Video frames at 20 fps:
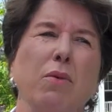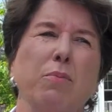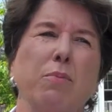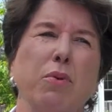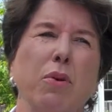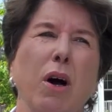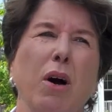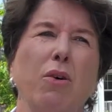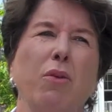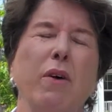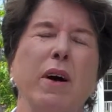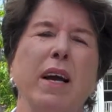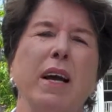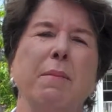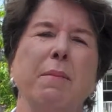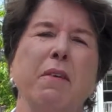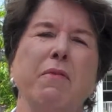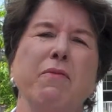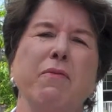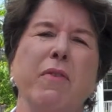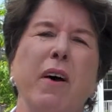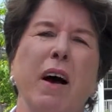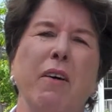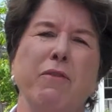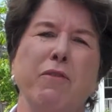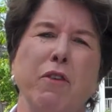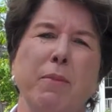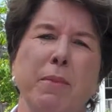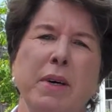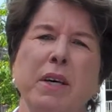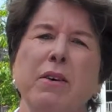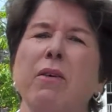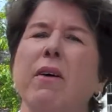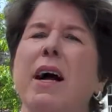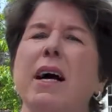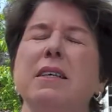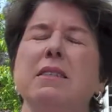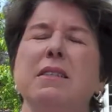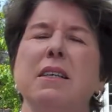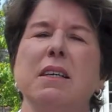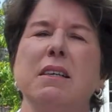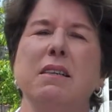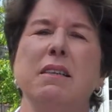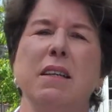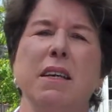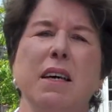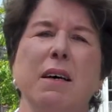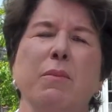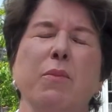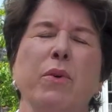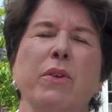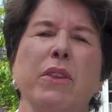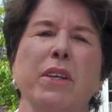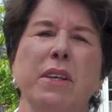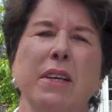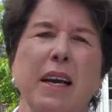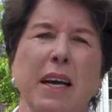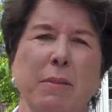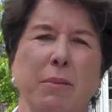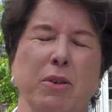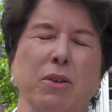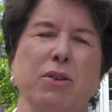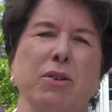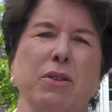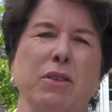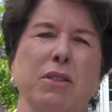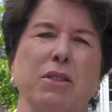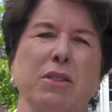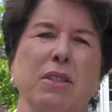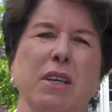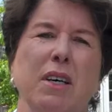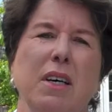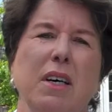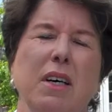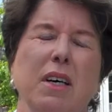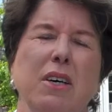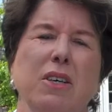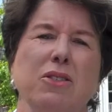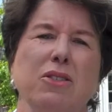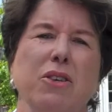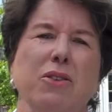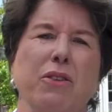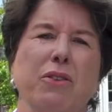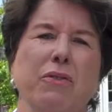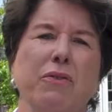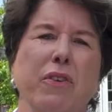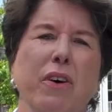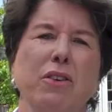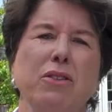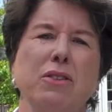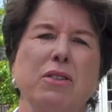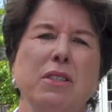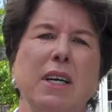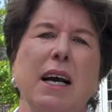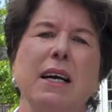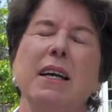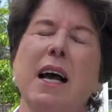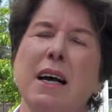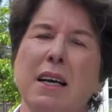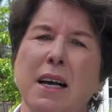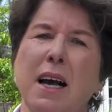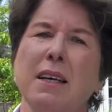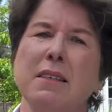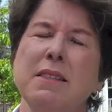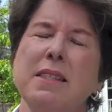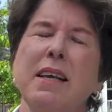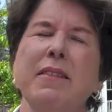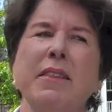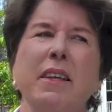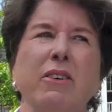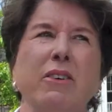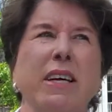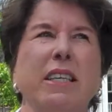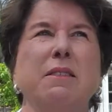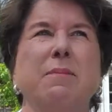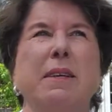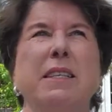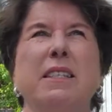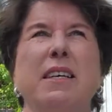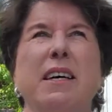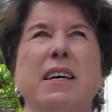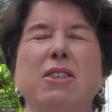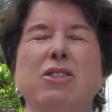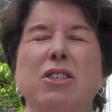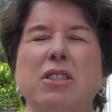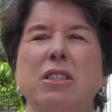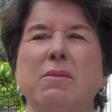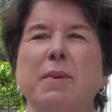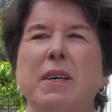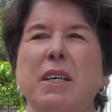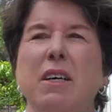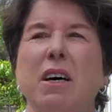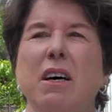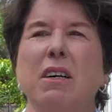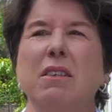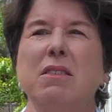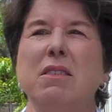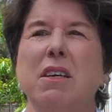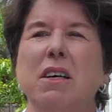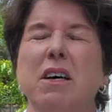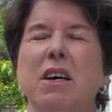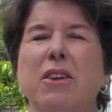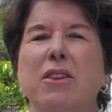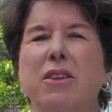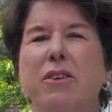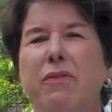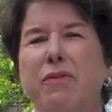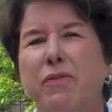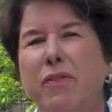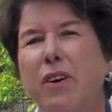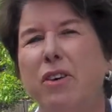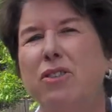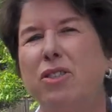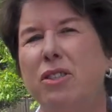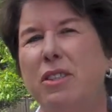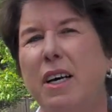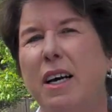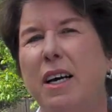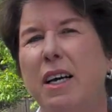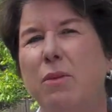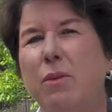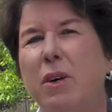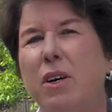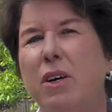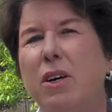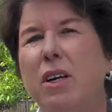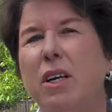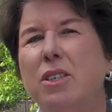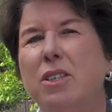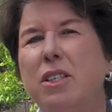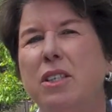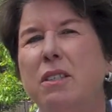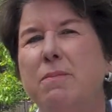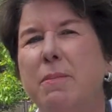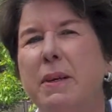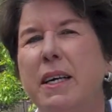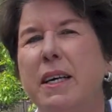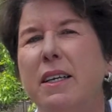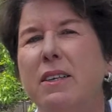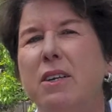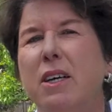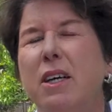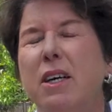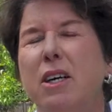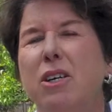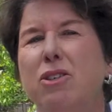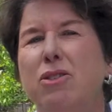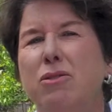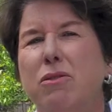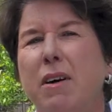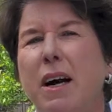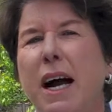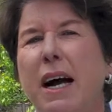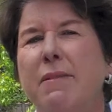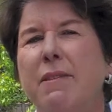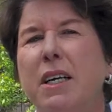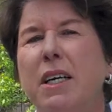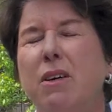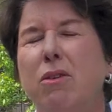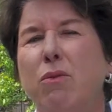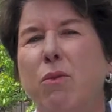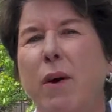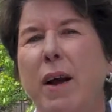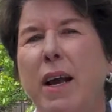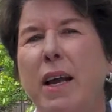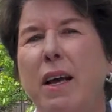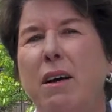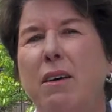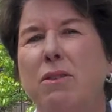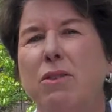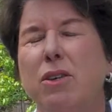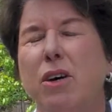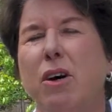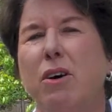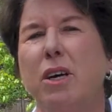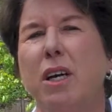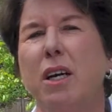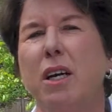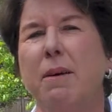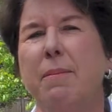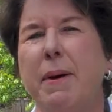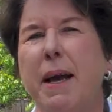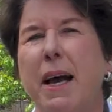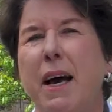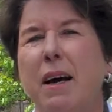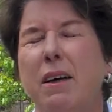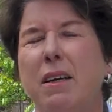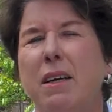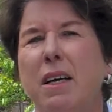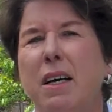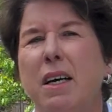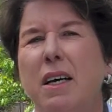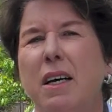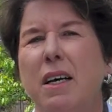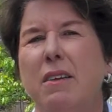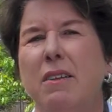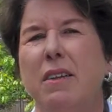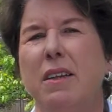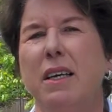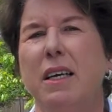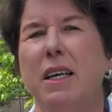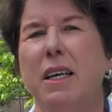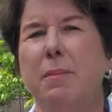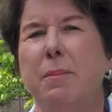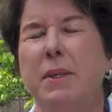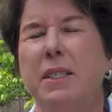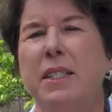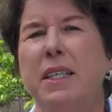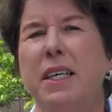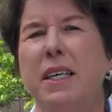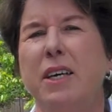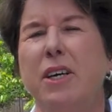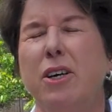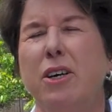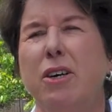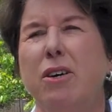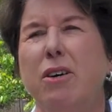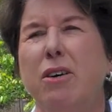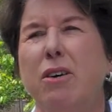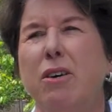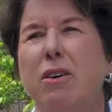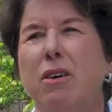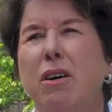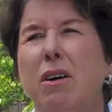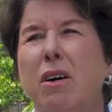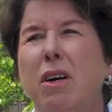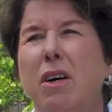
program of familiarizing them with the neighborhoods. So the first, I set their expectations because the first day we're going to just spend driving around talking about the particular